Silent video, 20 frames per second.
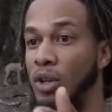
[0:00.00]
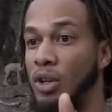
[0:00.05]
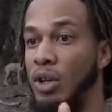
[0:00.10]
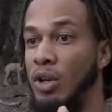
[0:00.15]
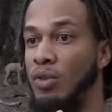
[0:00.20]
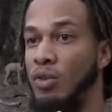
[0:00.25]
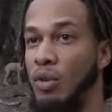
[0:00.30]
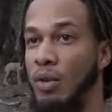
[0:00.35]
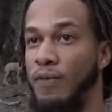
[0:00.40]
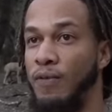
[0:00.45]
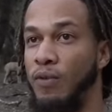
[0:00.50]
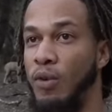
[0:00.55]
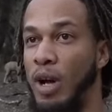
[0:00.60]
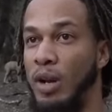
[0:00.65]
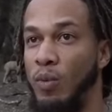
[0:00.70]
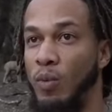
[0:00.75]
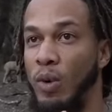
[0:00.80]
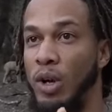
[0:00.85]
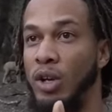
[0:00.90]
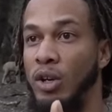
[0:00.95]
looking through the
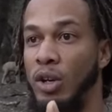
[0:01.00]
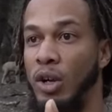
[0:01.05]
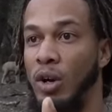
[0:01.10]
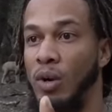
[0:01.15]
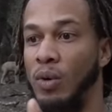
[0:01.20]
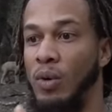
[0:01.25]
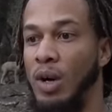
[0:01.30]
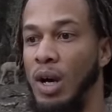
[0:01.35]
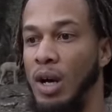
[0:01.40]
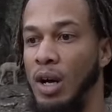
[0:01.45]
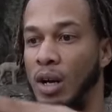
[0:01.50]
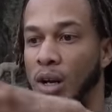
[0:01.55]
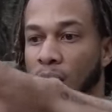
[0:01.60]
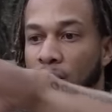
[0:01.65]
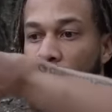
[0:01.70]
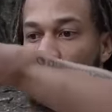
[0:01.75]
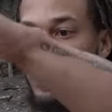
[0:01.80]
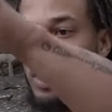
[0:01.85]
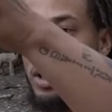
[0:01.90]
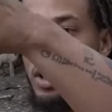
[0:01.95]
front window
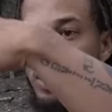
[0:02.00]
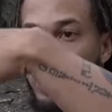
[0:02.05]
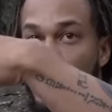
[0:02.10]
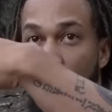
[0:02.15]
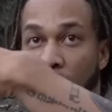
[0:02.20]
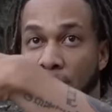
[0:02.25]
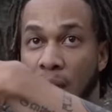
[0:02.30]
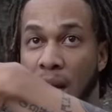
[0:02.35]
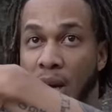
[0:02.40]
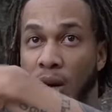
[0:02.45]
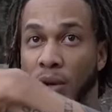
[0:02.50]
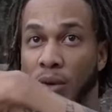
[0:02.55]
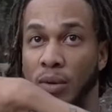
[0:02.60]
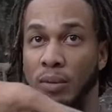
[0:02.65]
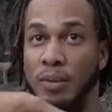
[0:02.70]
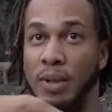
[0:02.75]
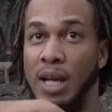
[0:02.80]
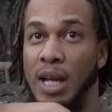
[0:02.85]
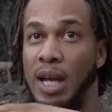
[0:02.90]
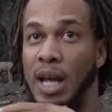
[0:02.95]
to look into my
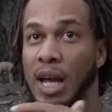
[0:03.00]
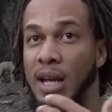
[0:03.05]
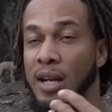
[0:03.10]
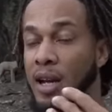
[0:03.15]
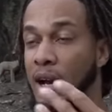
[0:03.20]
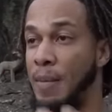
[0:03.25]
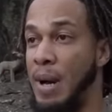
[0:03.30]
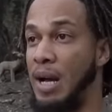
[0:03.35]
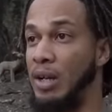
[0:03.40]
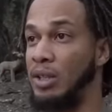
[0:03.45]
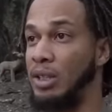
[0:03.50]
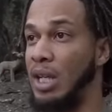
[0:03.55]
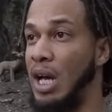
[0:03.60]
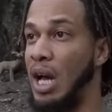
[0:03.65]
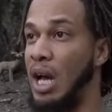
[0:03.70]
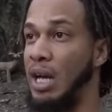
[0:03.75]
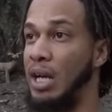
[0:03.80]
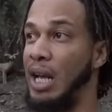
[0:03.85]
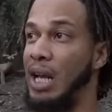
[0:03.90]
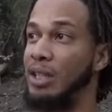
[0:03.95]
home, come
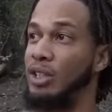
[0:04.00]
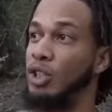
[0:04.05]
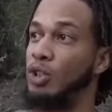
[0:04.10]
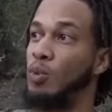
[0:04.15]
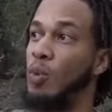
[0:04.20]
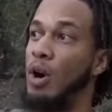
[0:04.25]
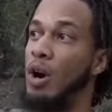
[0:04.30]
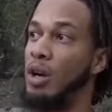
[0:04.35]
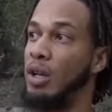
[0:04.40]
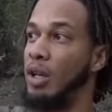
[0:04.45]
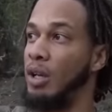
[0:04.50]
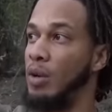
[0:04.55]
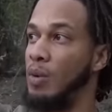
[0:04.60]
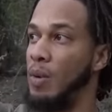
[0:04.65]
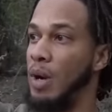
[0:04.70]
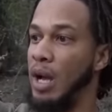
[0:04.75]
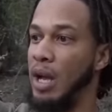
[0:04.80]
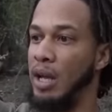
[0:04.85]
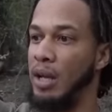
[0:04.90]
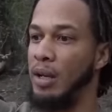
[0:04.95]
outside as he's walking
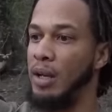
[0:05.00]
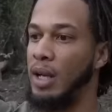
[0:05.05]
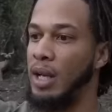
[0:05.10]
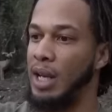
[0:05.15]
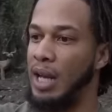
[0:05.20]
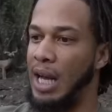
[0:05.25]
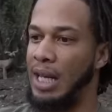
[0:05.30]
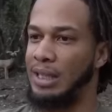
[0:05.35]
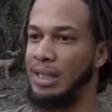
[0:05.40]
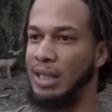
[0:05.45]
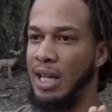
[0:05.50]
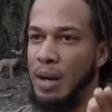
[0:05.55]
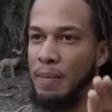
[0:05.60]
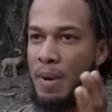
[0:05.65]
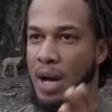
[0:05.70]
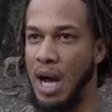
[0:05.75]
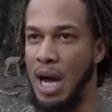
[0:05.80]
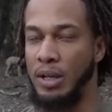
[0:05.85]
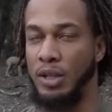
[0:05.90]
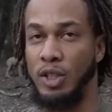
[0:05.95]
away. I stand
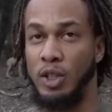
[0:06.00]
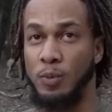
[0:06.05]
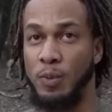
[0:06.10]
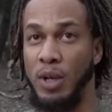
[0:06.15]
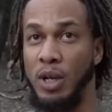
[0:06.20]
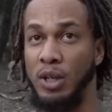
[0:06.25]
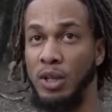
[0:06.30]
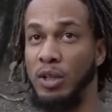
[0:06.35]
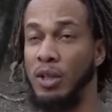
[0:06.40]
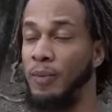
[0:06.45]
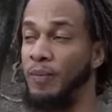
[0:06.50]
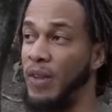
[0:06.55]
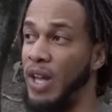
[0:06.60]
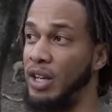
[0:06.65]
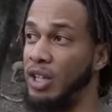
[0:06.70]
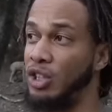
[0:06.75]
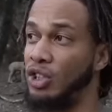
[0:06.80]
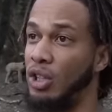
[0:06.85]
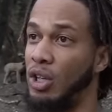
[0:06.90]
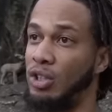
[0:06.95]
behind this pillar,
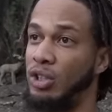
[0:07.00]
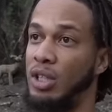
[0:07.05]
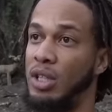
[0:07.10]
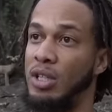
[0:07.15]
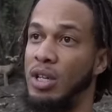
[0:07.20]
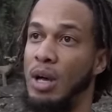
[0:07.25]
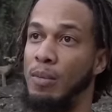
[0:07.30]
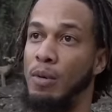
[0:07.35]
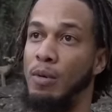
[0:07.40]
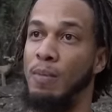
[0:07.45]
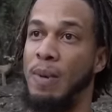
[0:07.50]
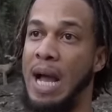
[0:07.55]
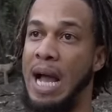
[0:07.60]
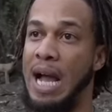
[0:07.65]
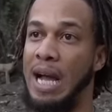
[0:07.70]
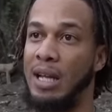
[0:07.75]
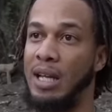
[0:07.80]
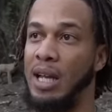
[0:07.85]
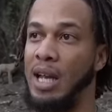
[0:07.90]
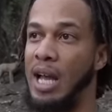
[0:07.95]
and he starts to double
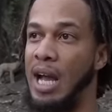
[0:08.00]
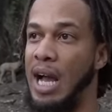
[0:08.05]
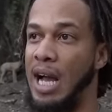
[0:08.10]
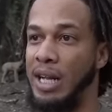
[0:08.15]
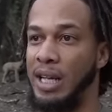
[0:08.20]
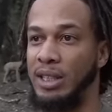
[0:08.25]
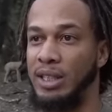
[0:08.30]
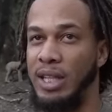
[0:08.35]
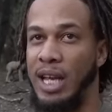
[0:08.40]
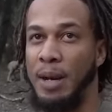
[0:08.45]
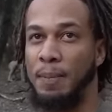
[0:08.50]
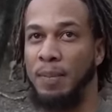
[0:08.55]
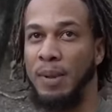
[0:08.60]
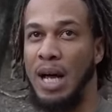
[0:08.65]
back. I guess he had